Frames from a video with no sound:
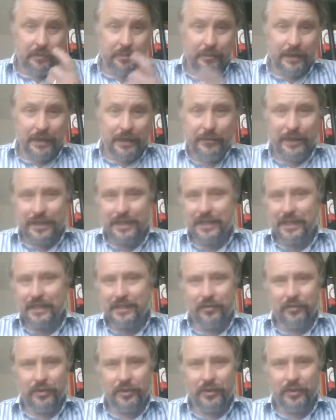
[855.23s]
In many ways,
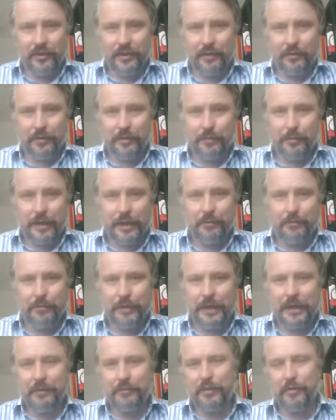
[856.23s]
it's not good. It was
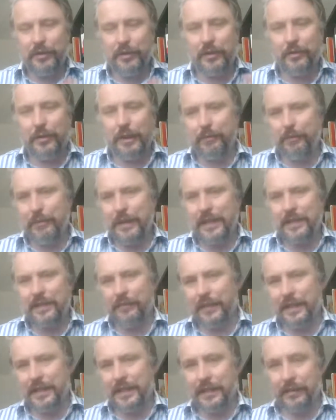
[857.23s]
perhaps would have been better
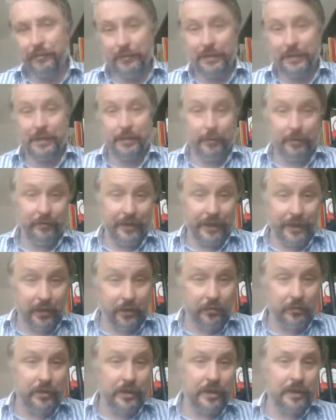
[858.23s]
fitted for Timothy
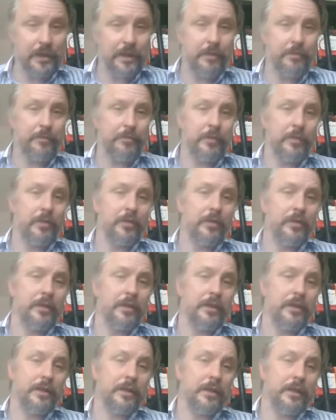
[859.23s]
Dalton's
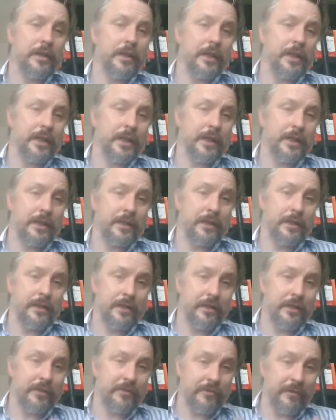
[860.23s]
Bond, and
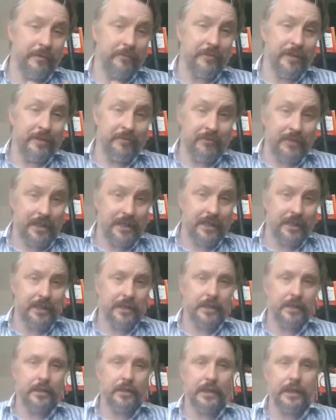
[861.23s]
the script rewritten
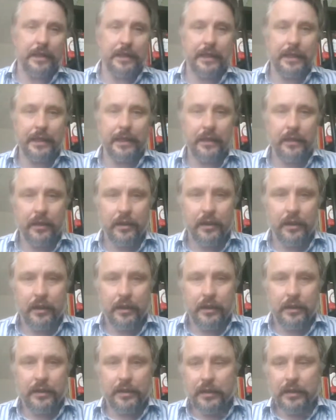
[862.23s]
slightly
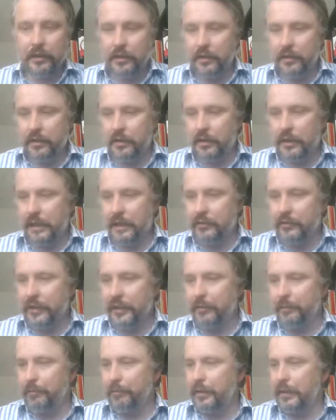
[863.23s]
to couch
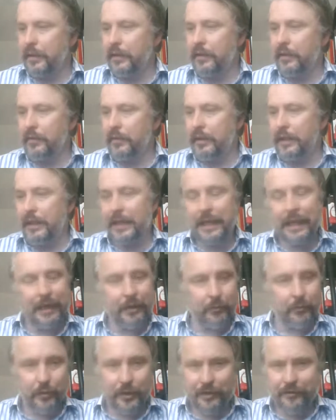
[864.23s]
him. But
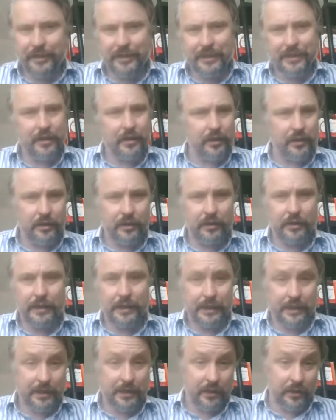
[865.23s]
again, where it's good,
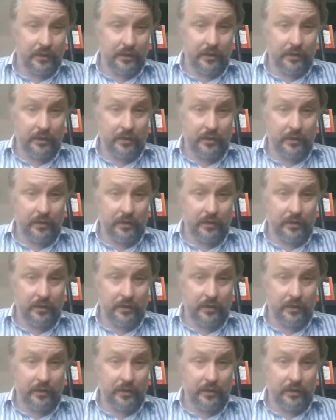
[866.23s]
it's good.